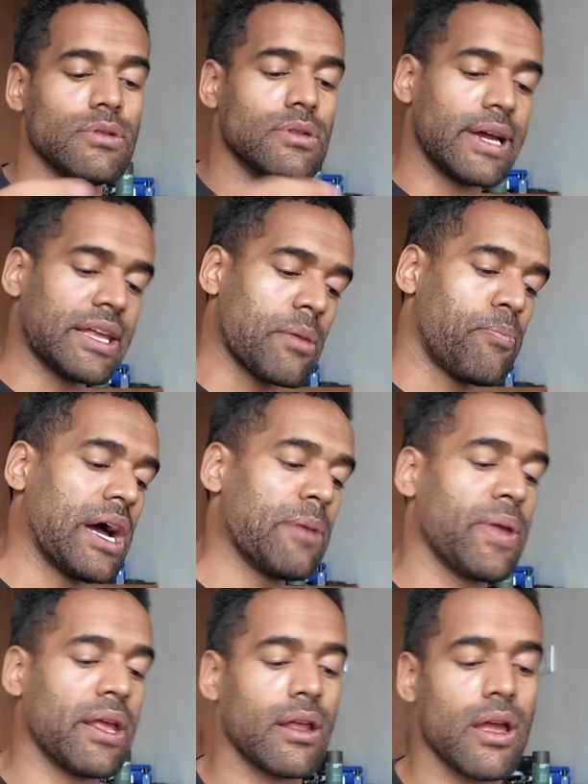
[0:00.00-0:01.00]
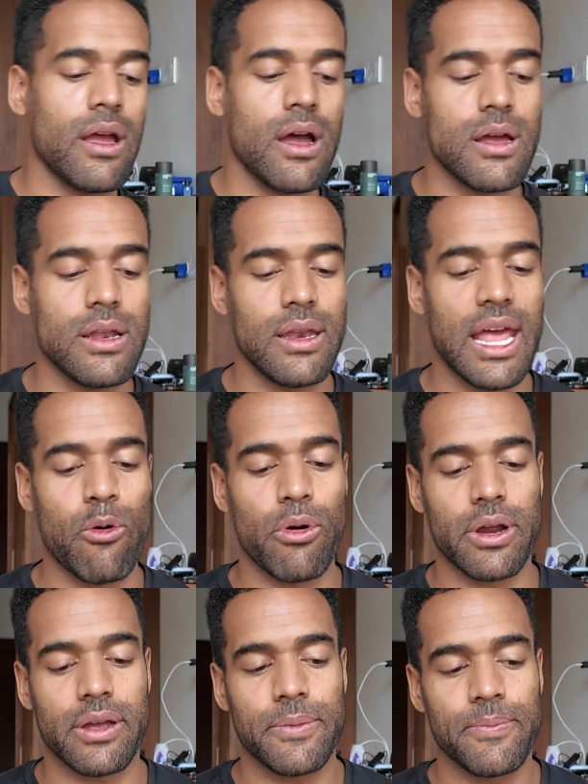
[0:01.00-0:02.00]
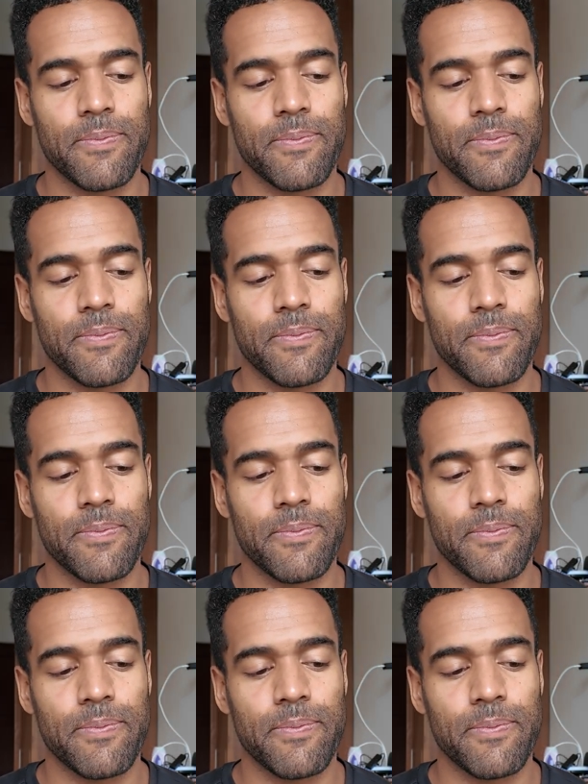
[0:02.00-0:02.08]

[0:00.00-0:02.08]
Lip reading: Look at the piping network.